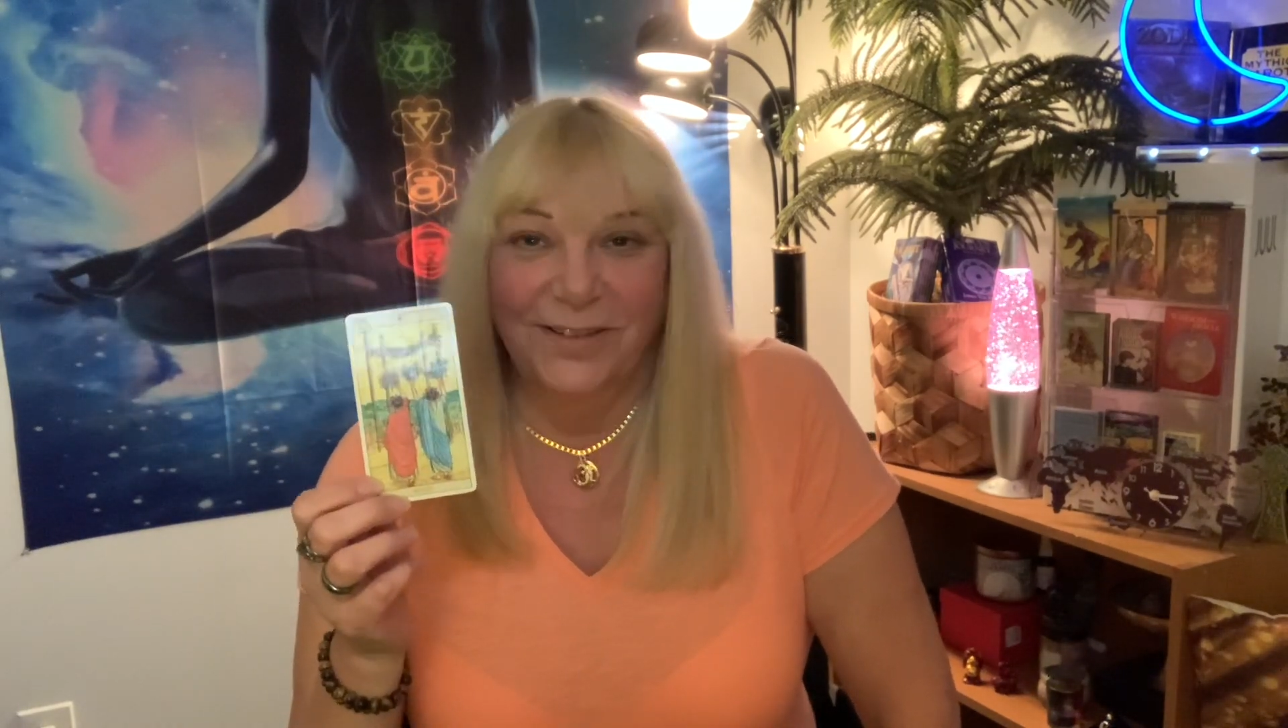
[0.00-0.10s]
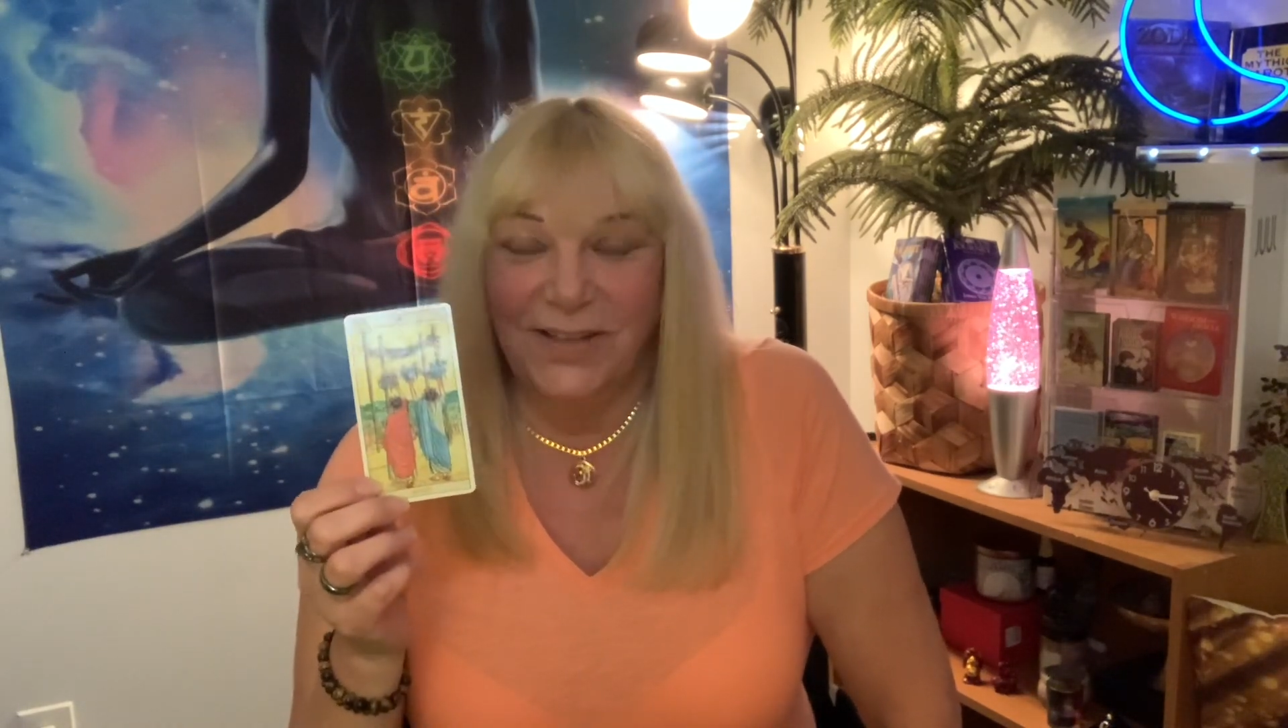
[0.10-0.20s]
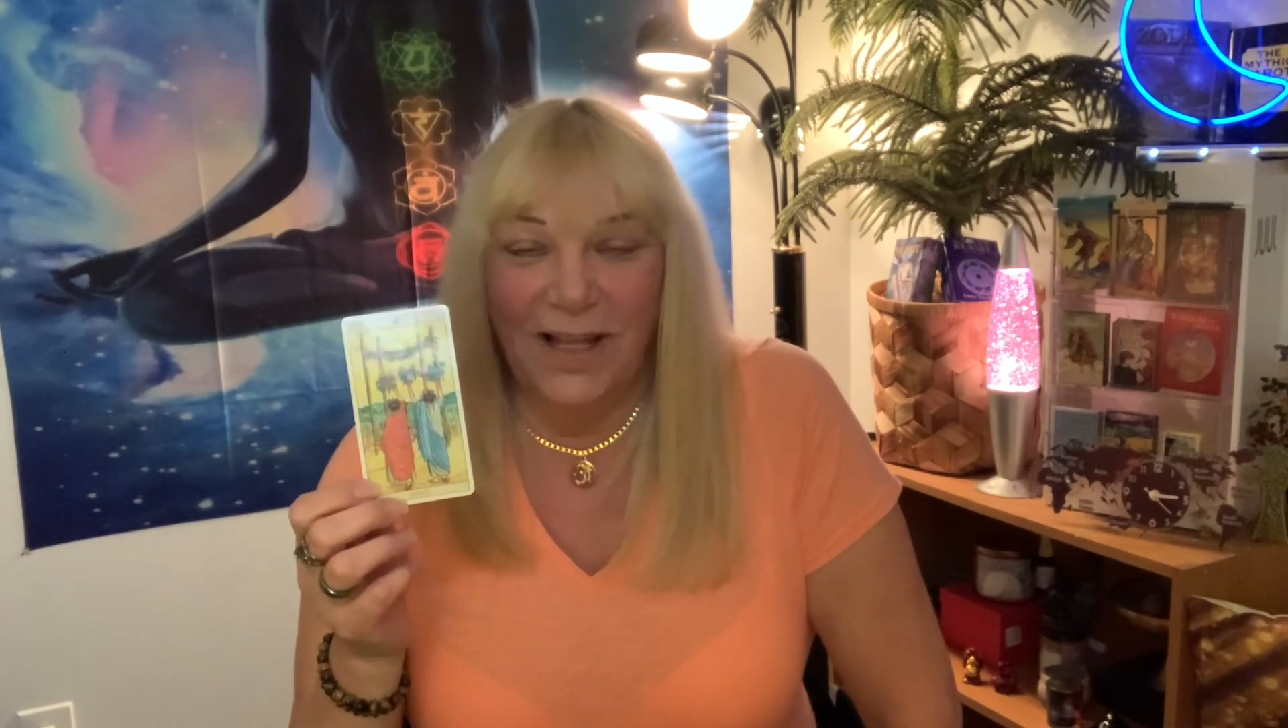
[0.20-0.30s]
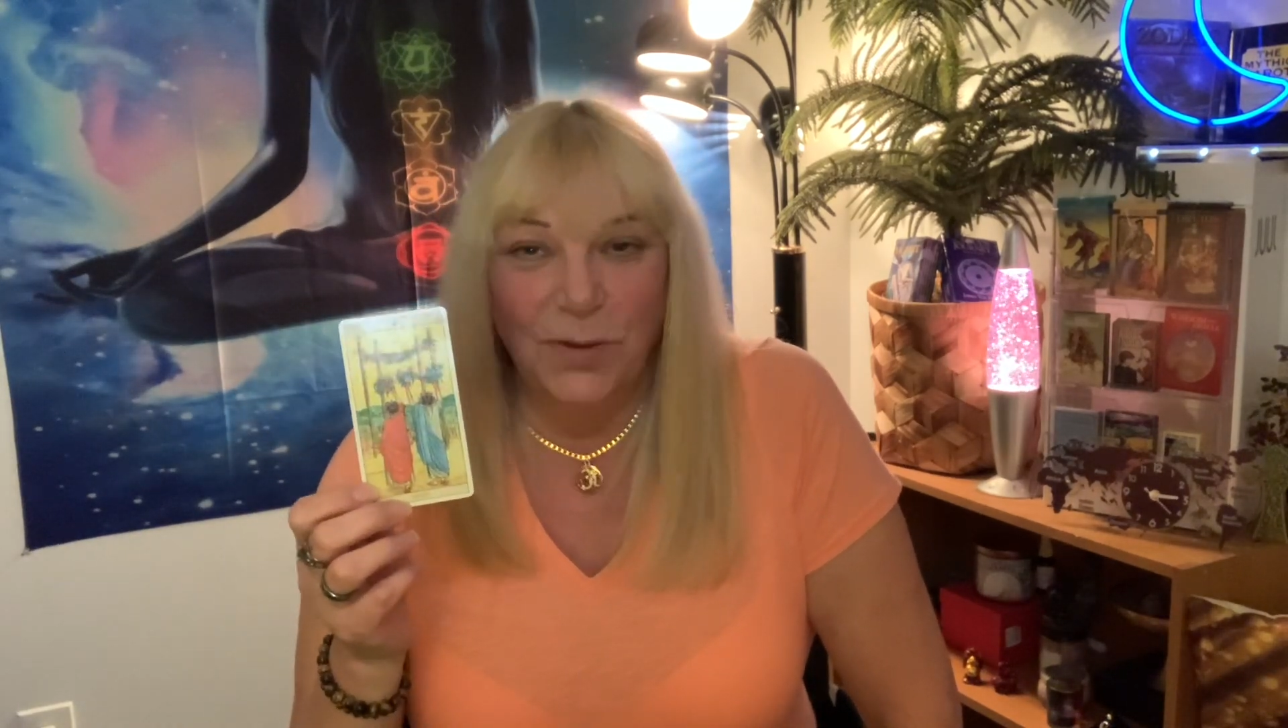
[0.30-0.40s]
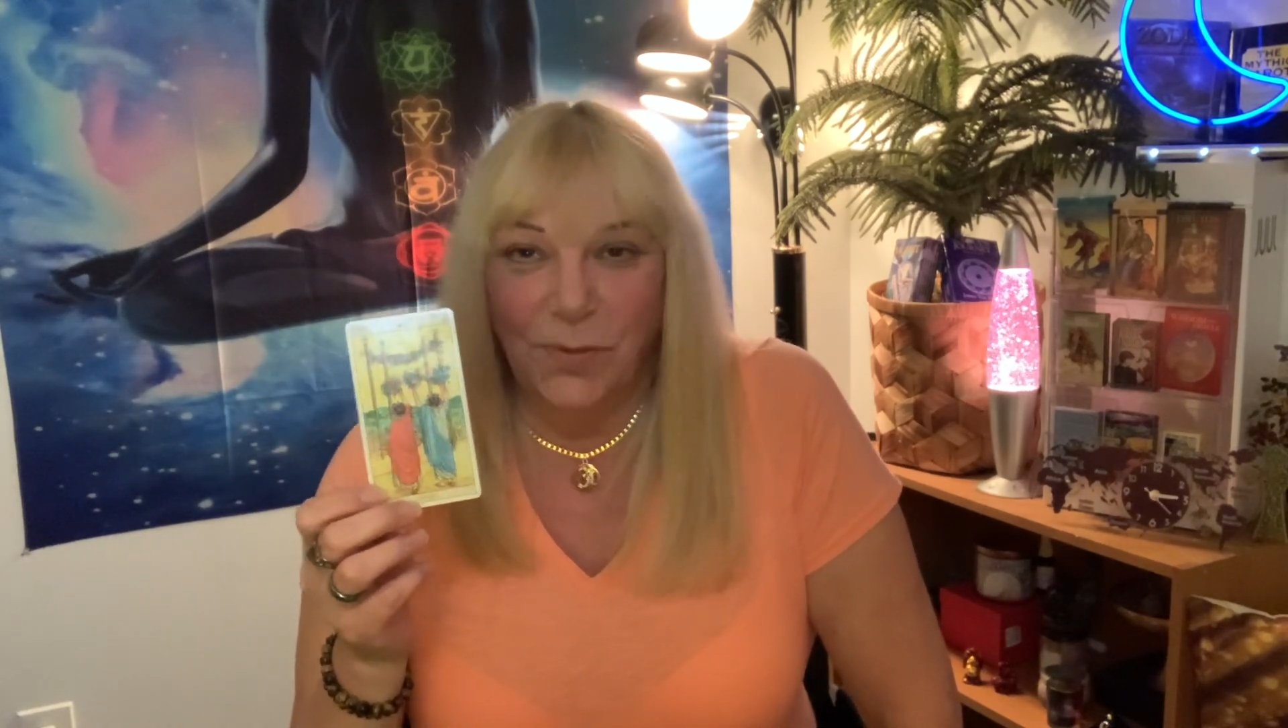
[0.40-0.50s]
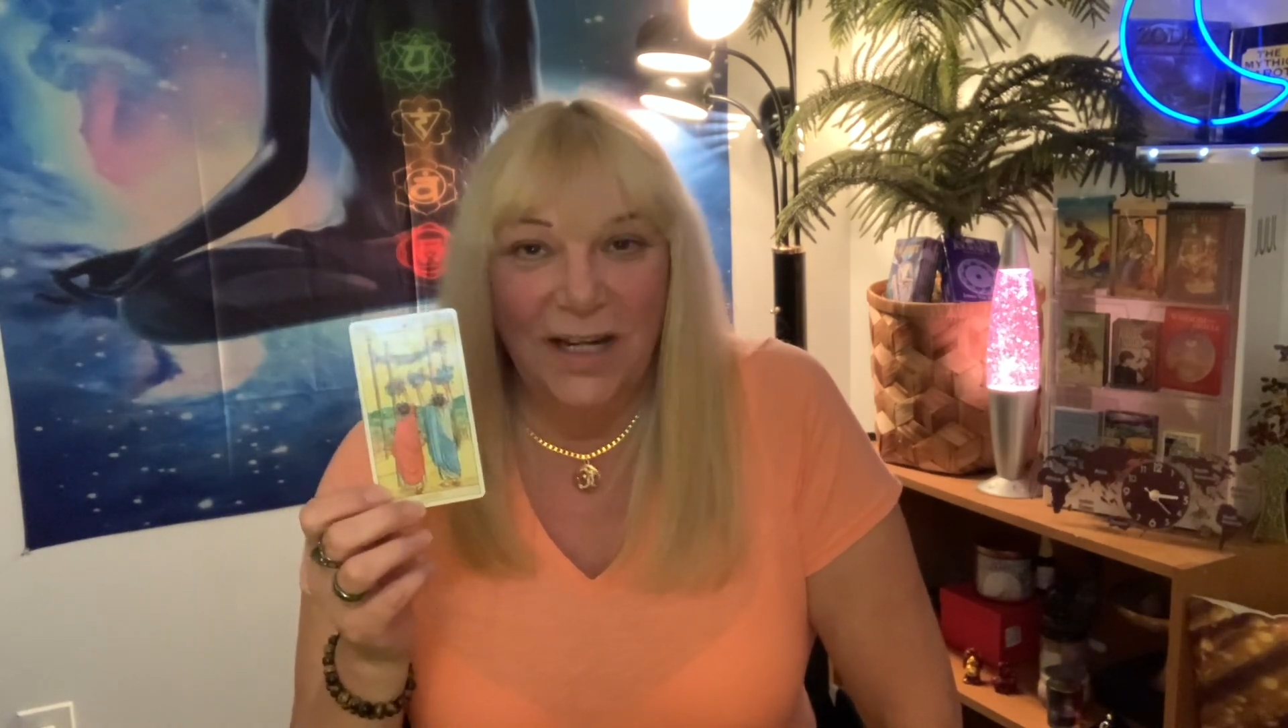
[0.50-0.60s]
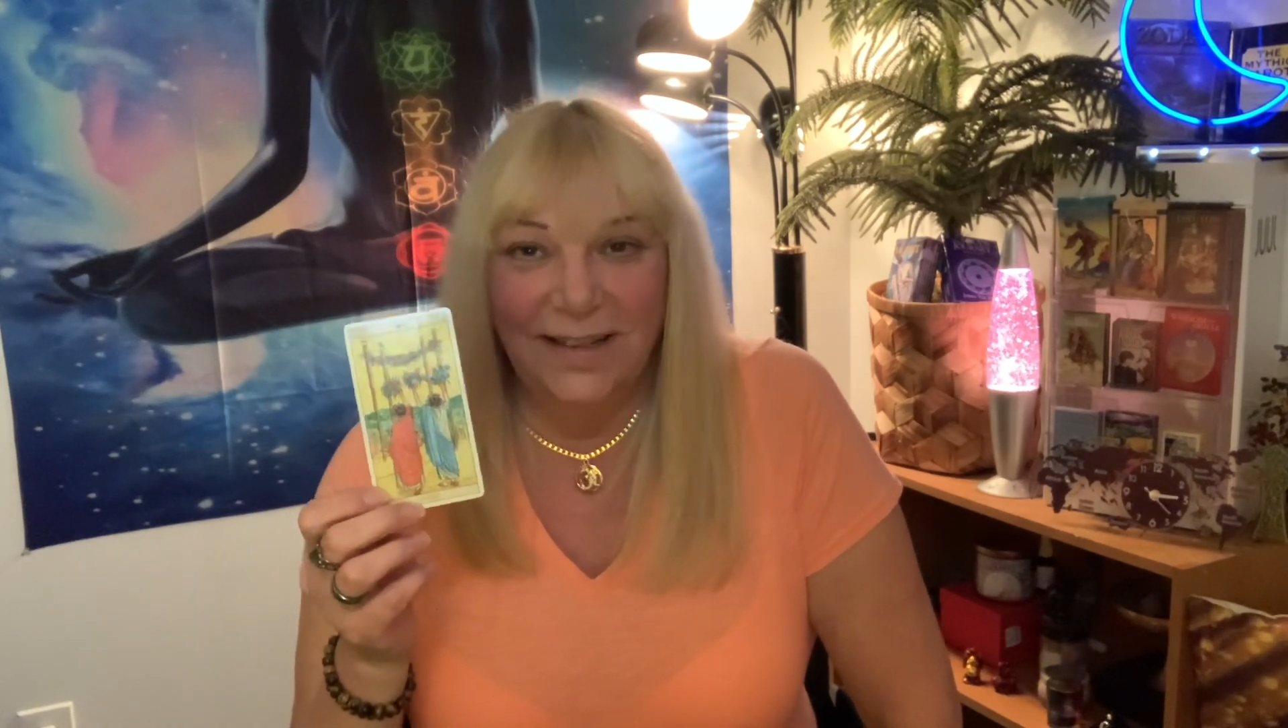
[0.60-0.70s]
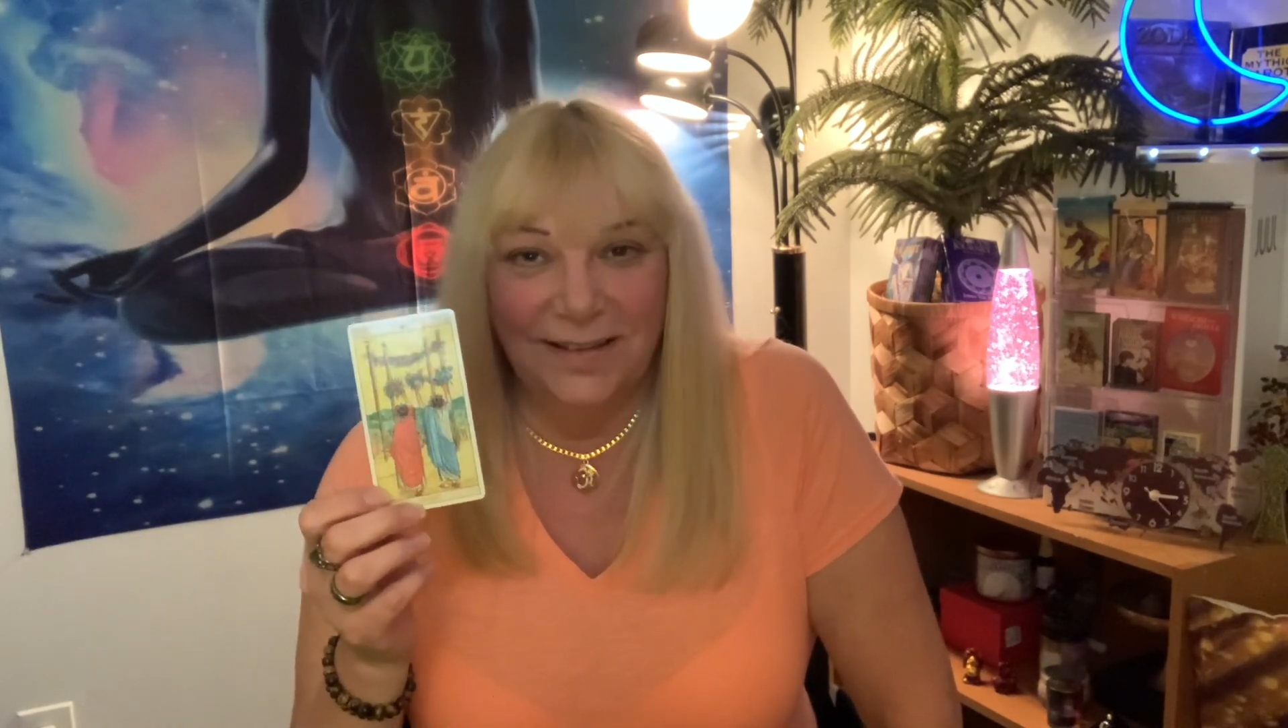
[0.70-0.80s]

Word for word: celebrating